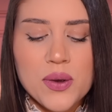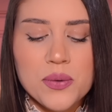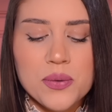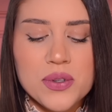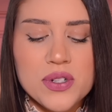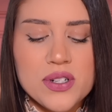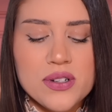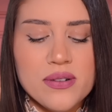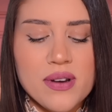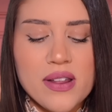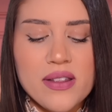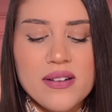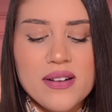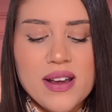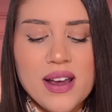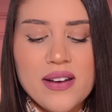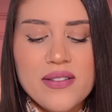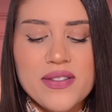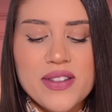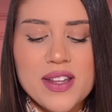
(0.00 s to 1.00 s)
Would you rather
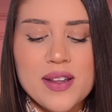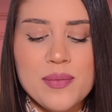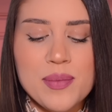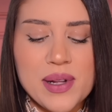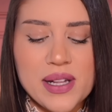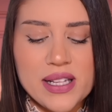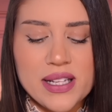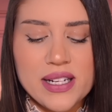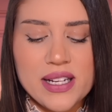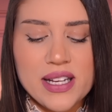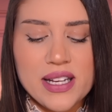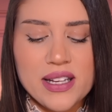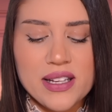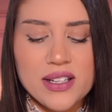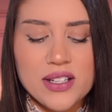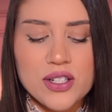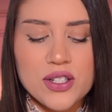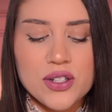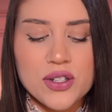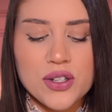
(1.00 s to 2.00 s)
have the ability
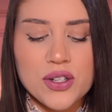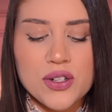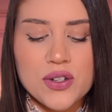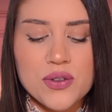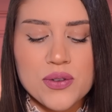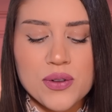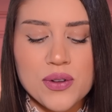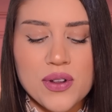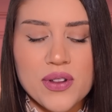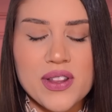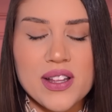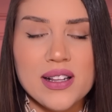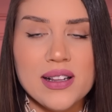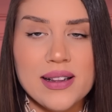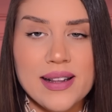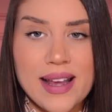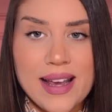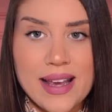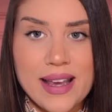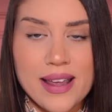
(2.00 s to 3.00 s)
to control the
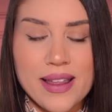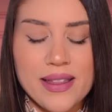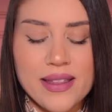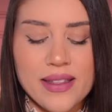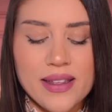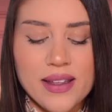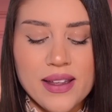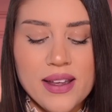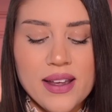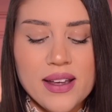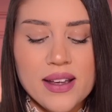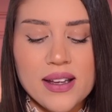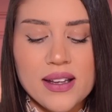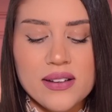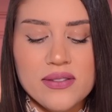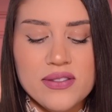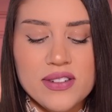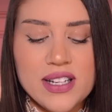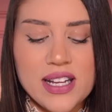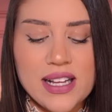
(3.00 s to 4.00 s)
length
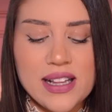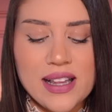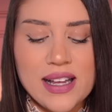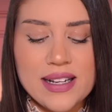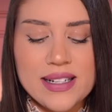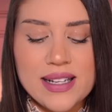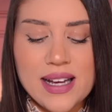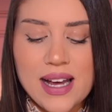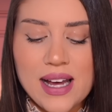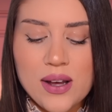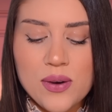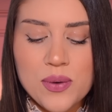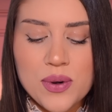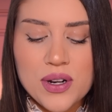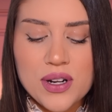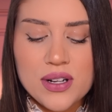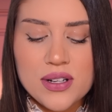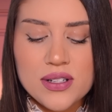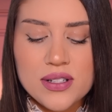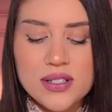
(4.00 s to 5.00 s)
of daylight
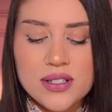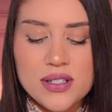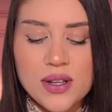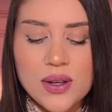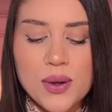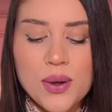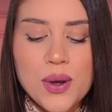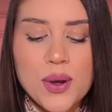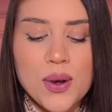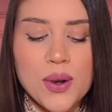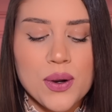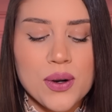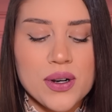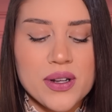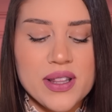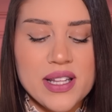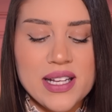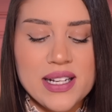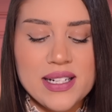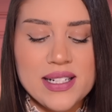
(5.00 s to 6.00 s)
hours or
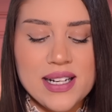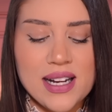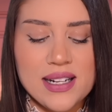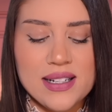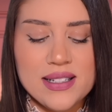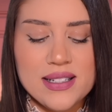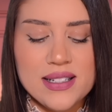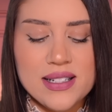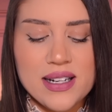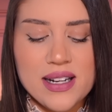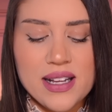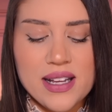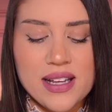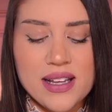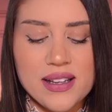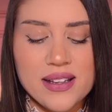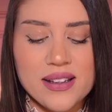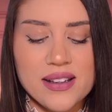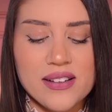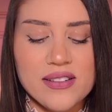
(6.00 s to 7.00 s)
the
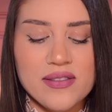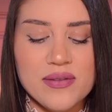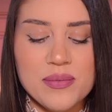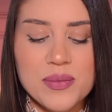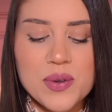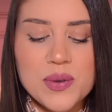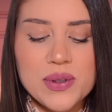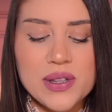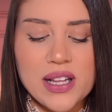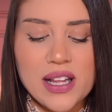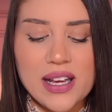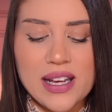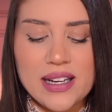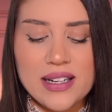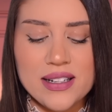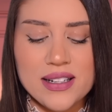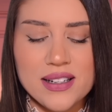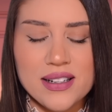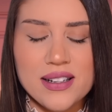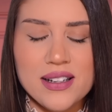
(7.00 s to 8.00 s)
intensity of
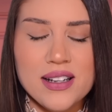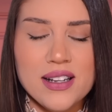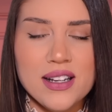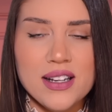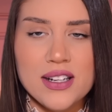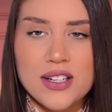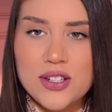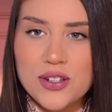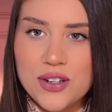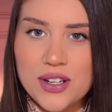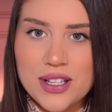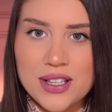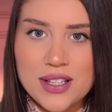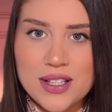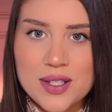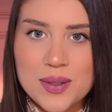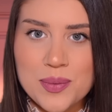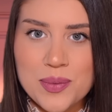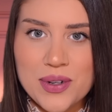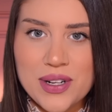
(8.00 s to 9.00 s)
moonlight during the
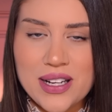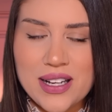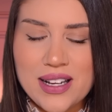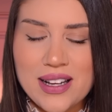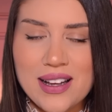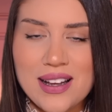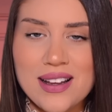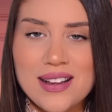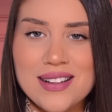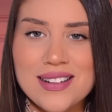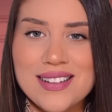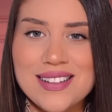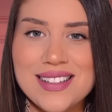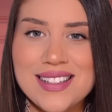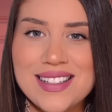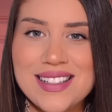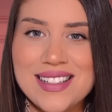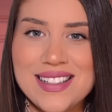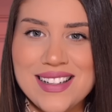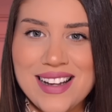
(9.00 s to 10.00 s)
spring
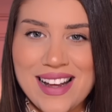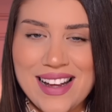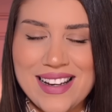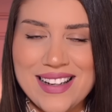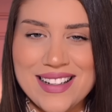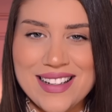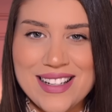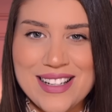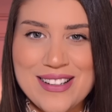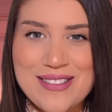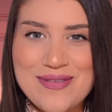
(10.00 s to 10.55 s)
night?